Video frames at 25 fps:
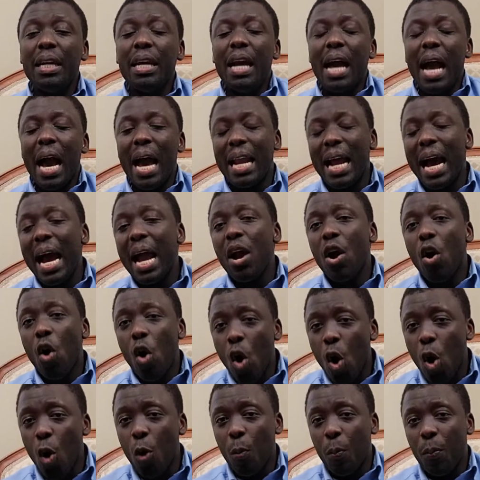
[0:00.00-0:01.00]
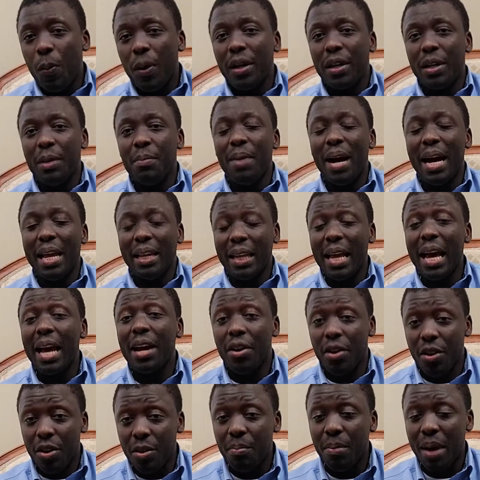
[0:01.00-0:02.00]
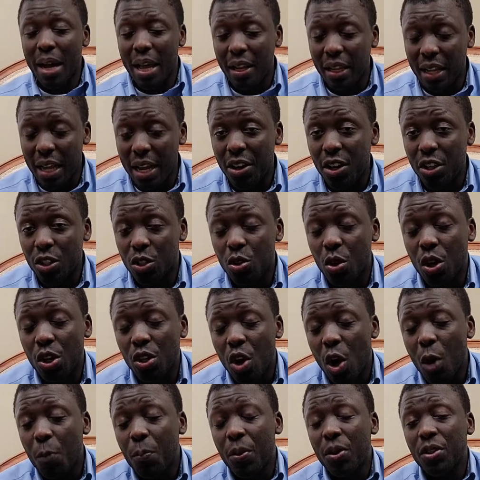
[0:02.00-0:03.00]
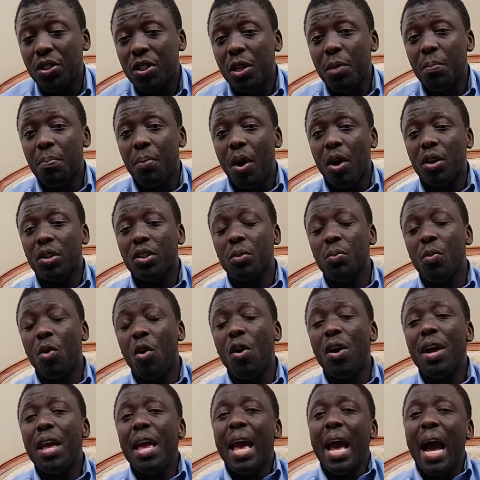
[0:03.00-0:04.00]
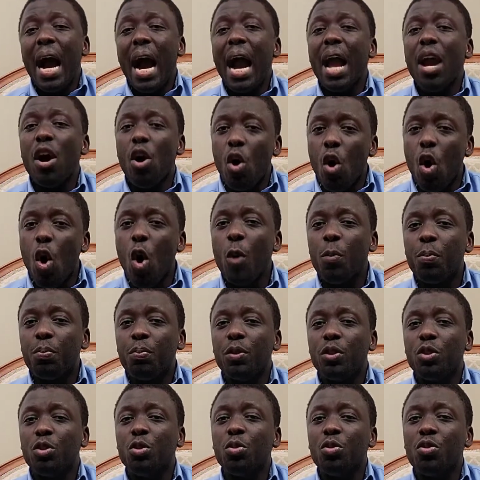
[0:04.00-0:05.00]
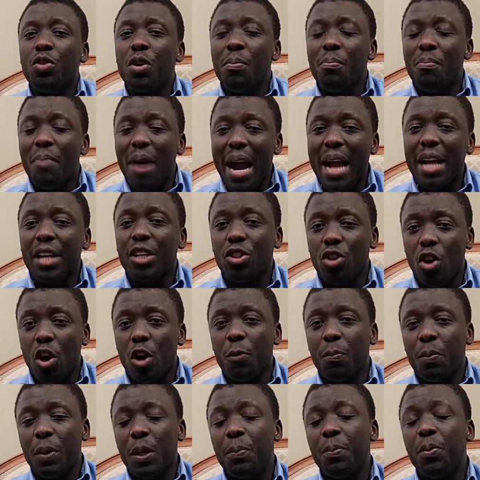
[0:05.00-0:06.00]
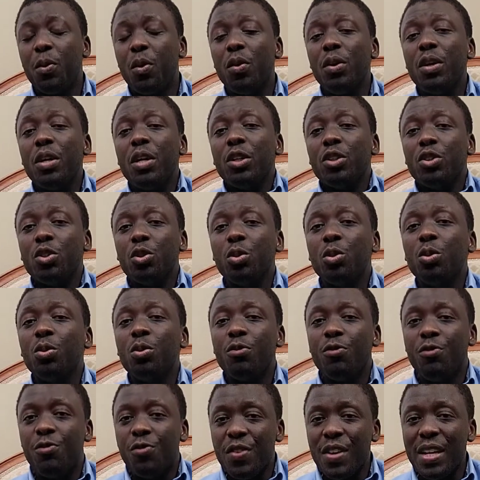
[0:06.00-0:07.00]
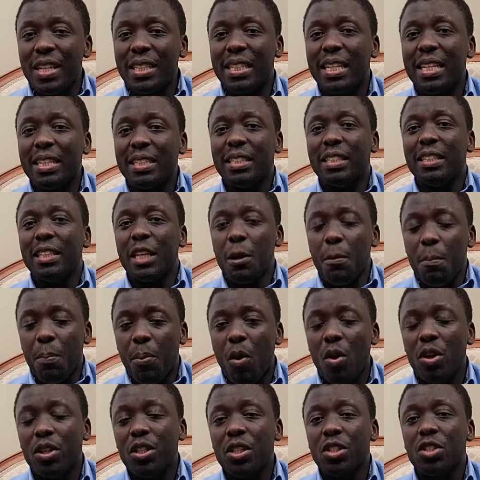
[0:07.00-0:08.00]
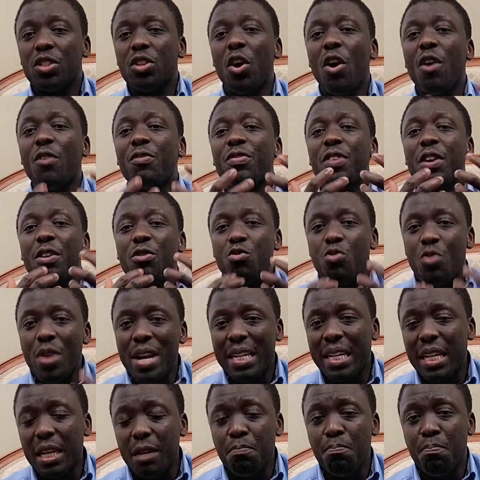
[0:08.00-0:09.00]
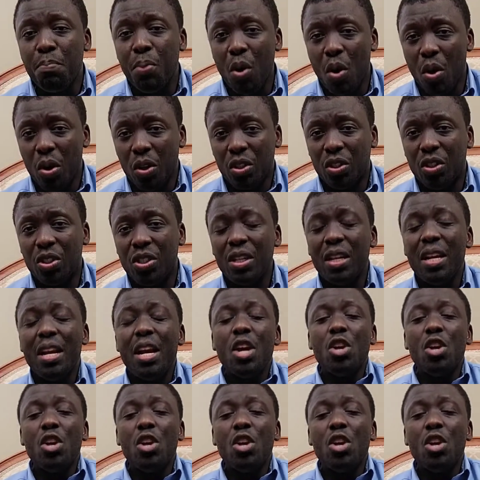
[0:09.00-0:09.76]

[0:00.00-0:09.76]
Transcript: And I hope in my letter, a letter to a young person in Baltimore, I hope to remind young people to visit the importance of reading books.